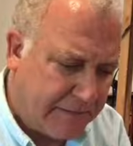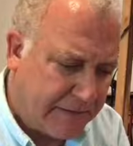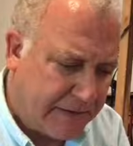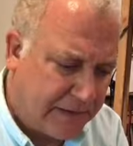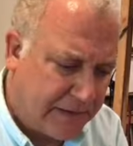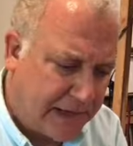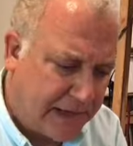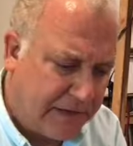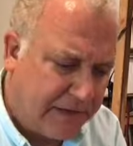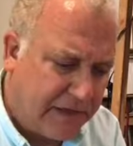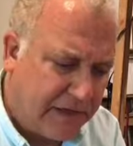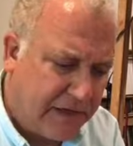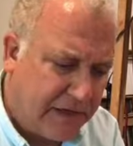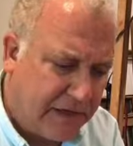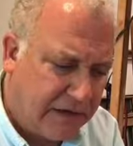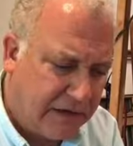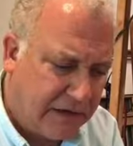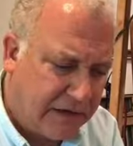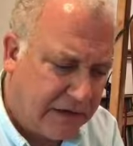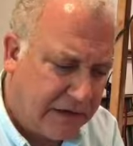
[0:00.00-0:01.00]
lot of
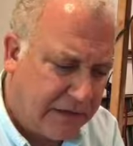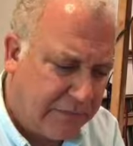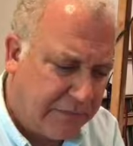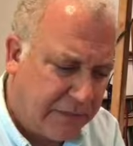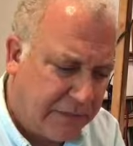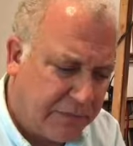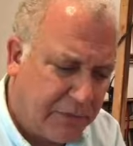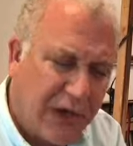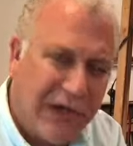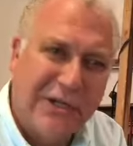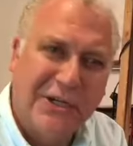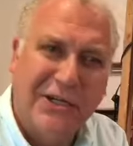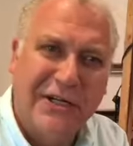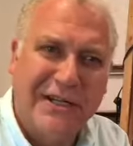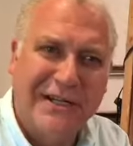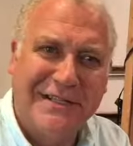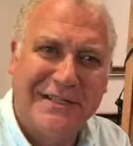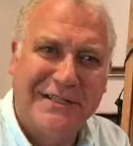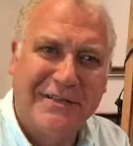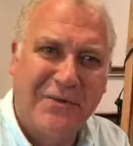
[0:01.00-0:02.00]
the
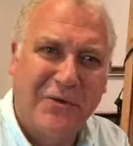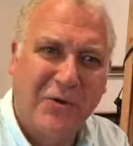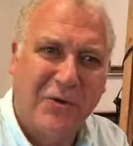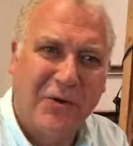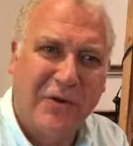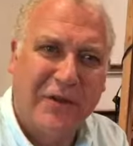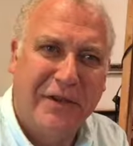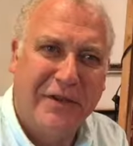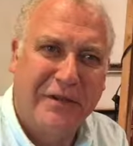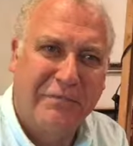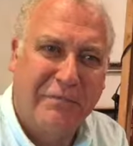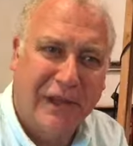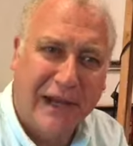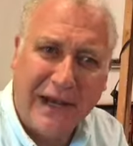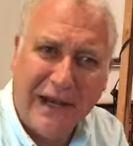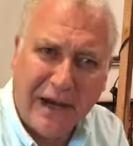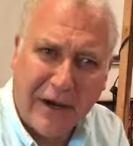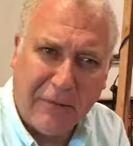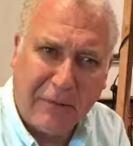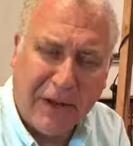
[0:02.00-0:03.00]
impressionist or the
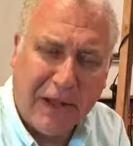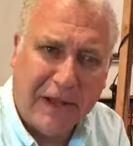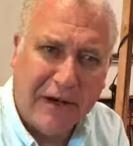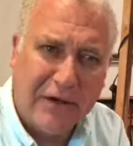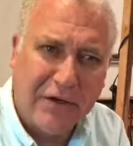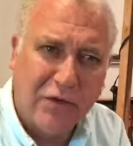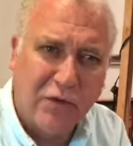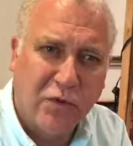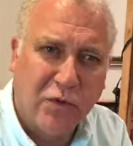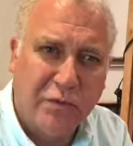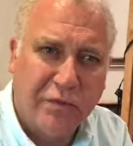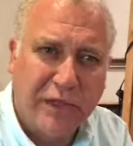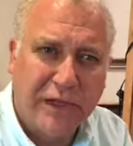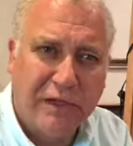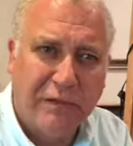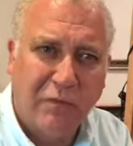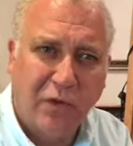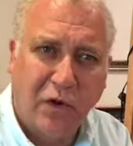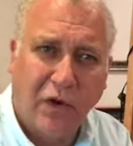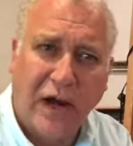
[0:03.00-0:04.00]
plein air painters will
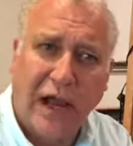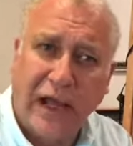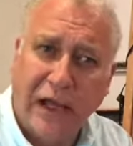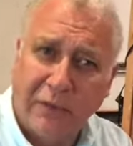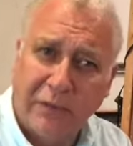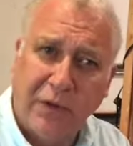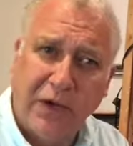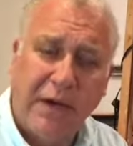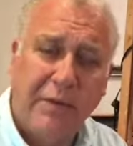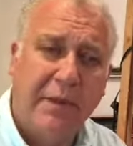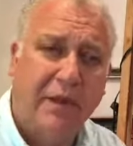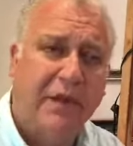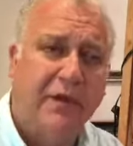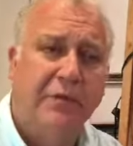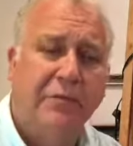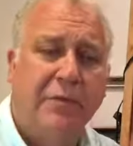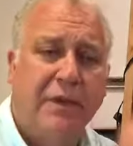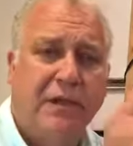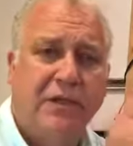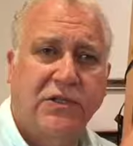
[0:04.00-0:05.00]
be more alla prima.
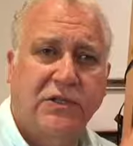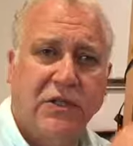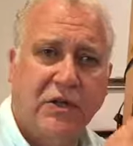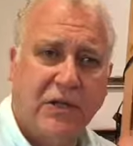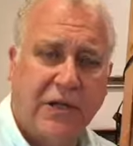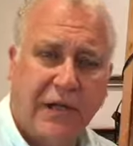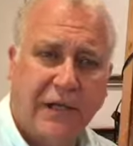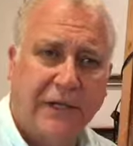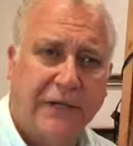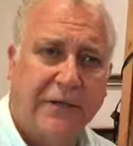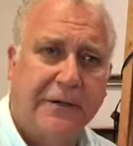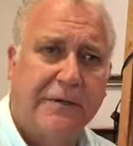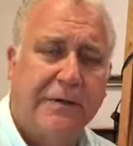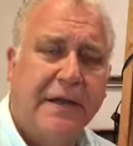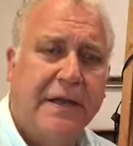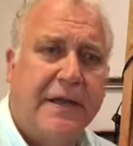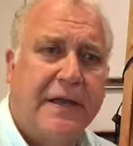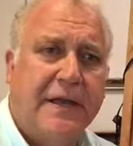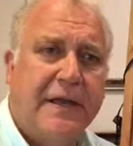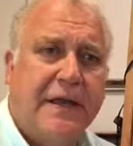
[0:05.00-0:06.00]
They'll mix their color
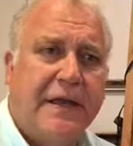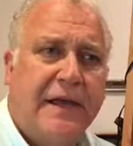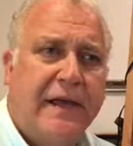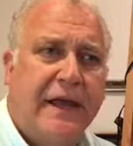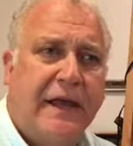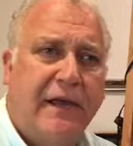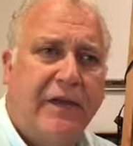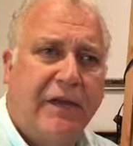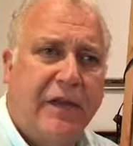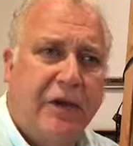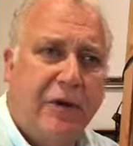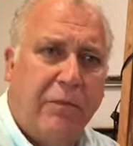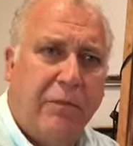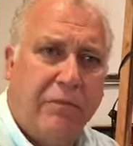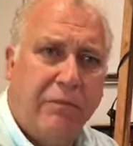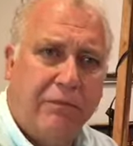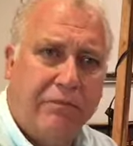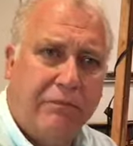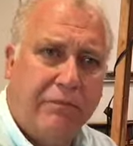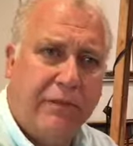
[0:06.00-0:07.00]
and
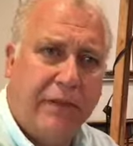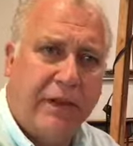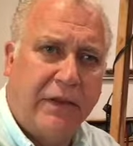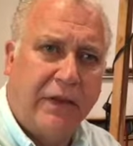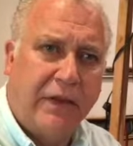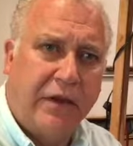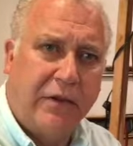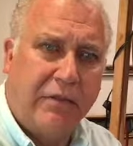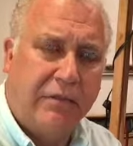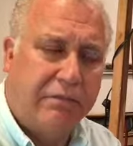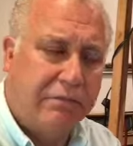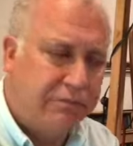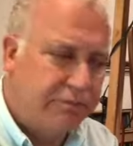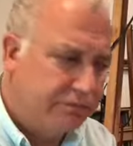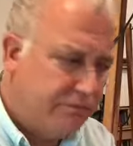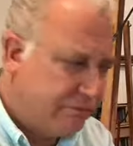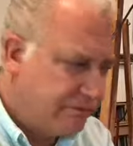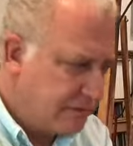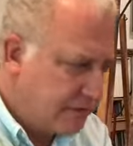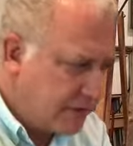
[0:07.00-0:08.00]
they'll
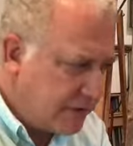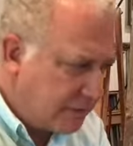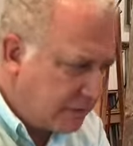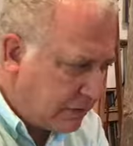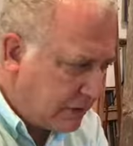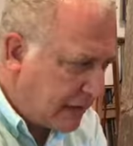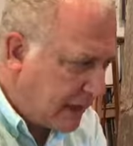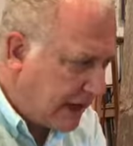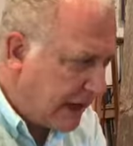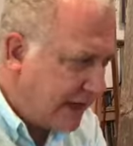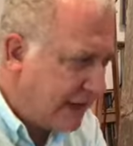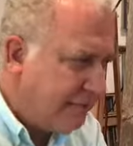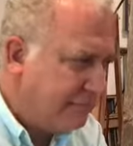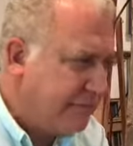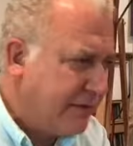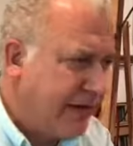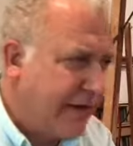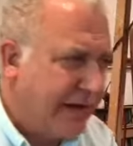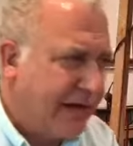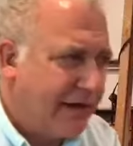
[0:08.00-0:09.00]
apply it.
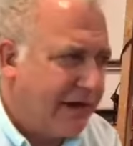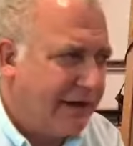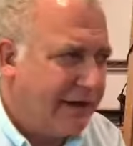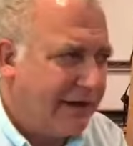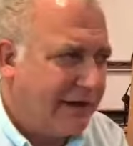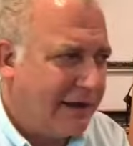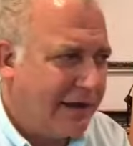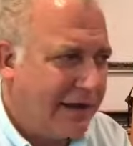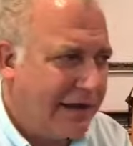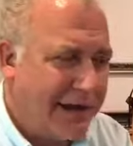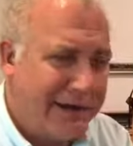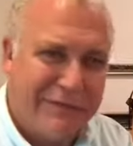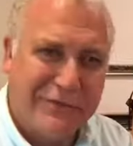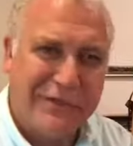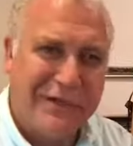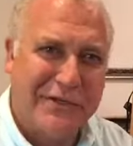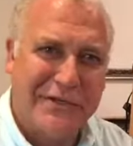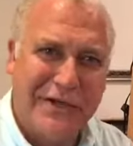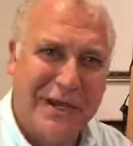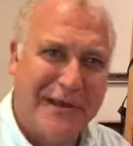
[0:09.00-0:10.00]
And I have
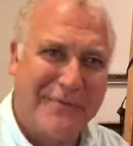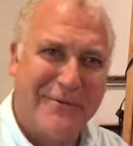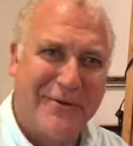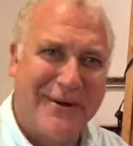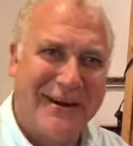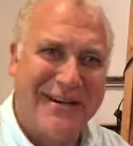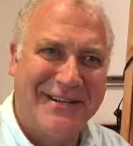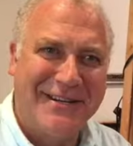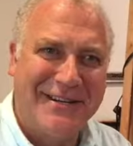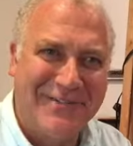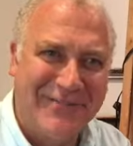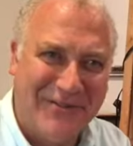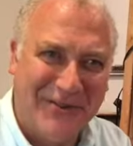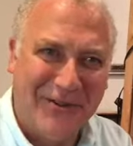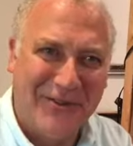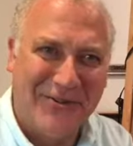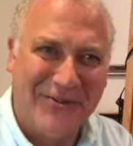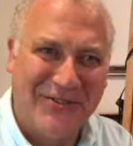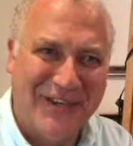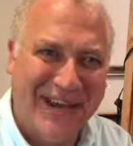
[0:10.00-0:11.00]
such admiration
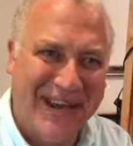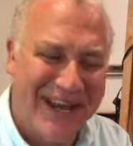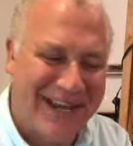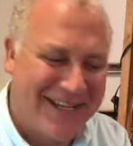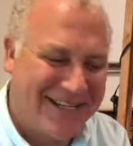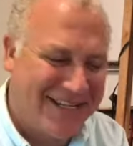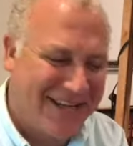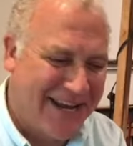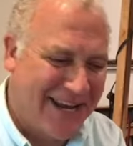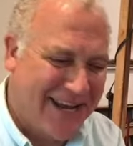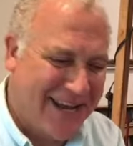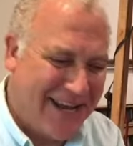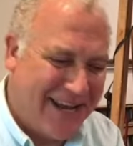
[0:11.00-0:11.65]
for those guys.